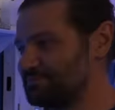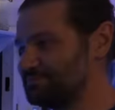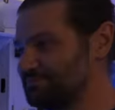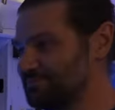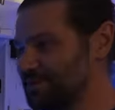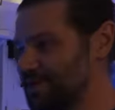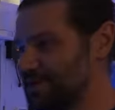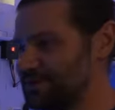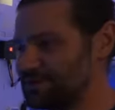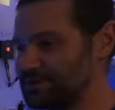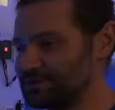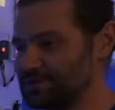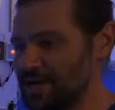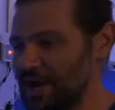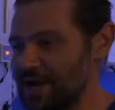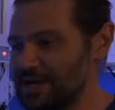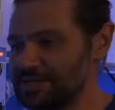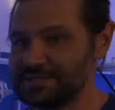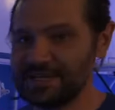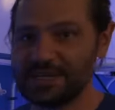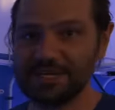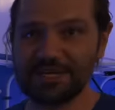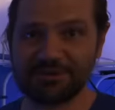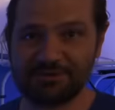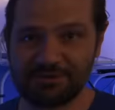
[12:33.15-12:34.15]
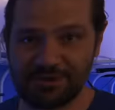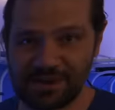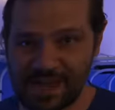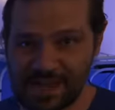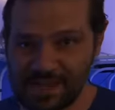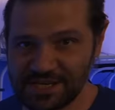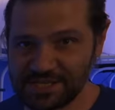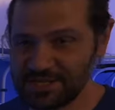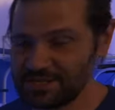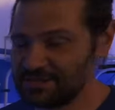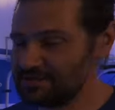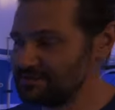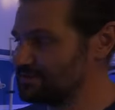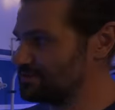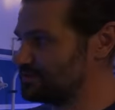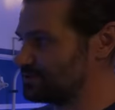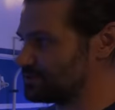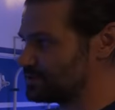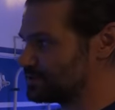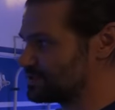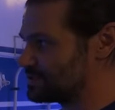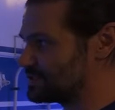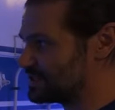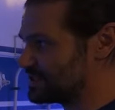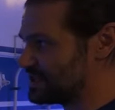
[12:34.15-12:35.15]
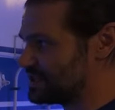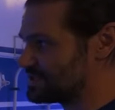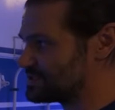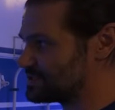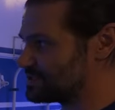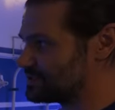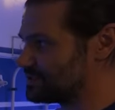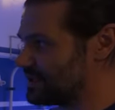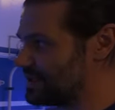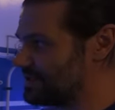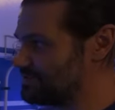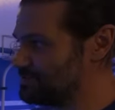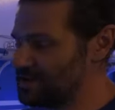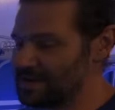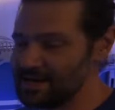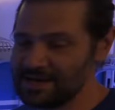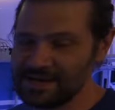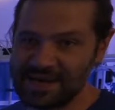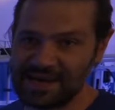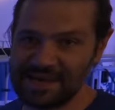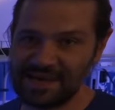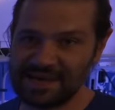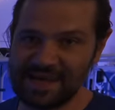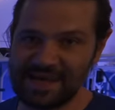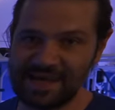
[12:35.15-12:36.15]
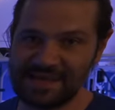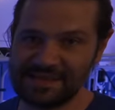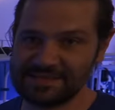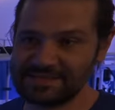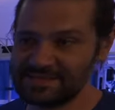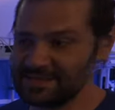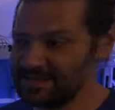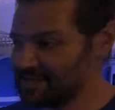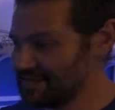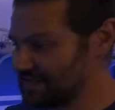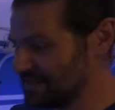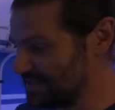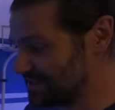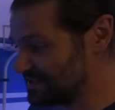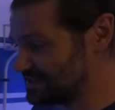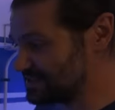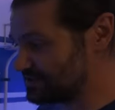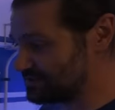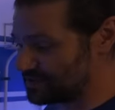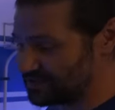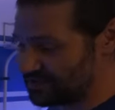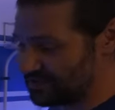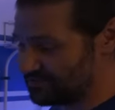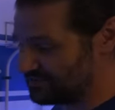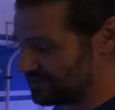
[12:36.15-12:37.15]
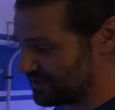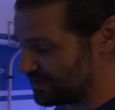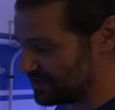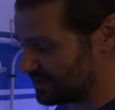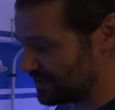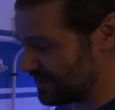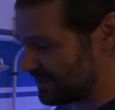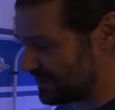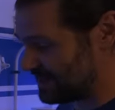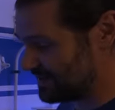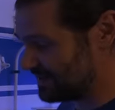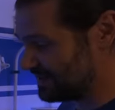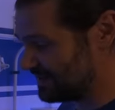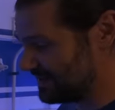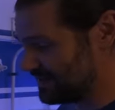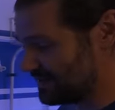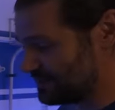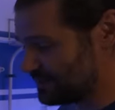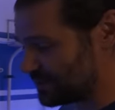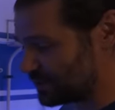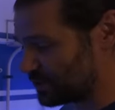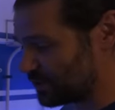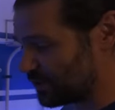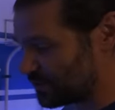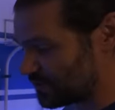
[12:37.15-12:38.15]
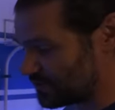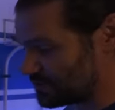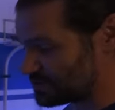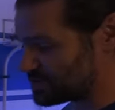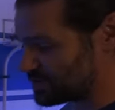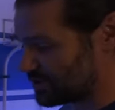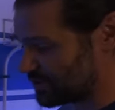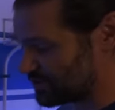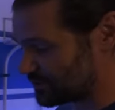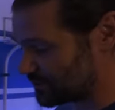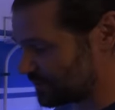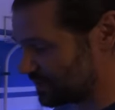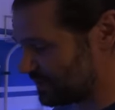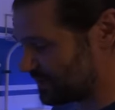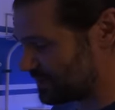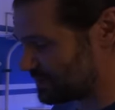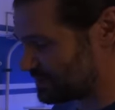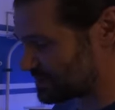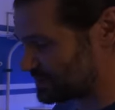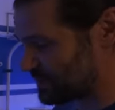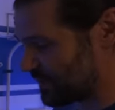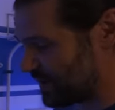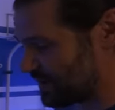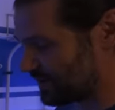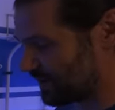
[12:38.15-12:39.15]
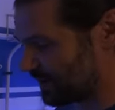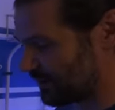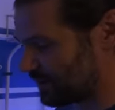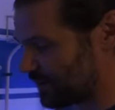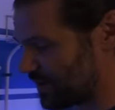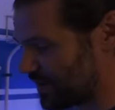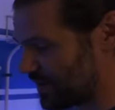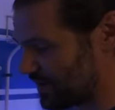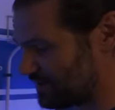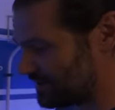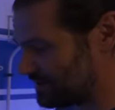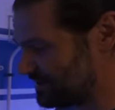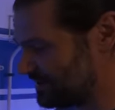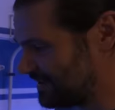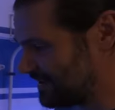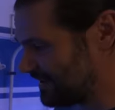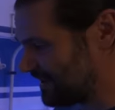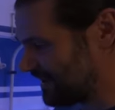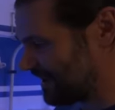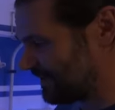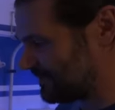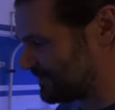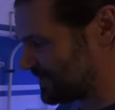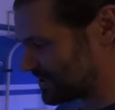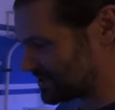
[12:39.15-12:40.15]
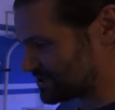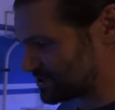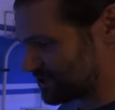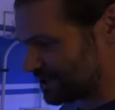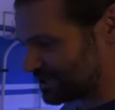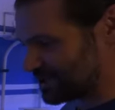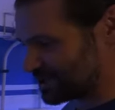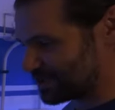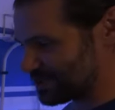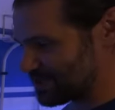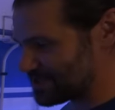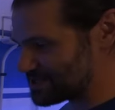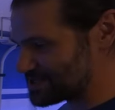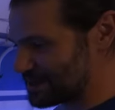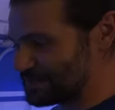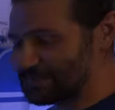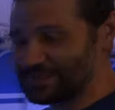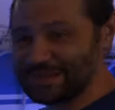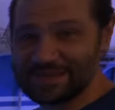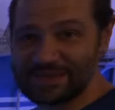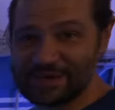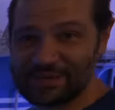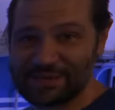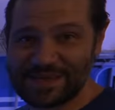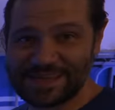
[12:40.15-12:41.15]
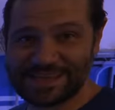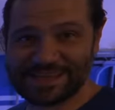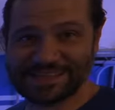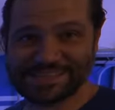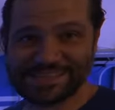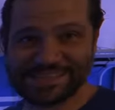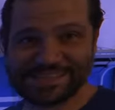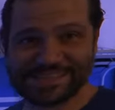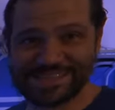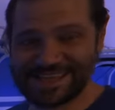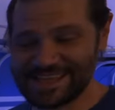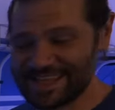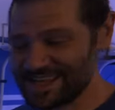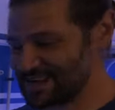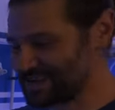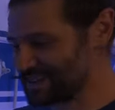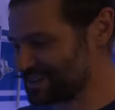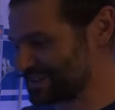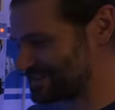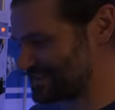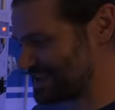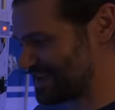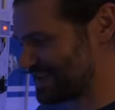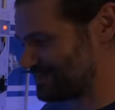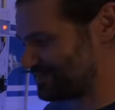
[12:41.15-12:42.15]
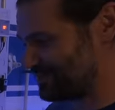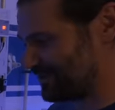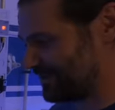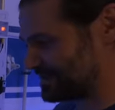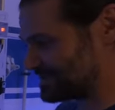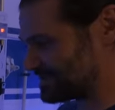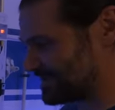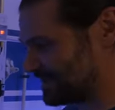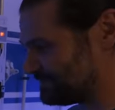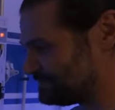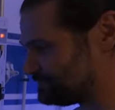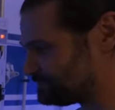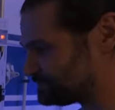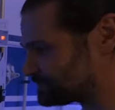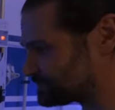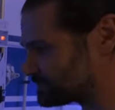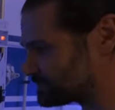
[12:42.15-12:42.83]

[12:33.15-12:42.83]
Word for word: you know, content creation for the Kessil AP9X. It's a really fun light. The corals are really responding well. They're starting to close up a little bit because it's the end of the day, but I